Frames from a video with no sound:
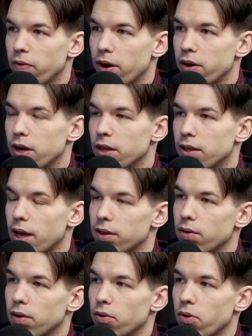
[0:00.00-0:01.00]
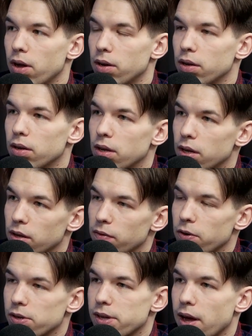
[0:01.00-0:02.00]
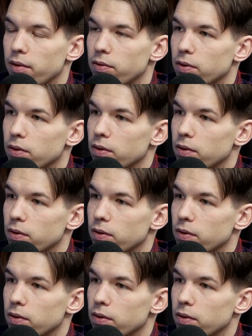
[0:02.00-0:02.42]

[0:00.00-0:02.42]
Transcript: very in that run in the first half.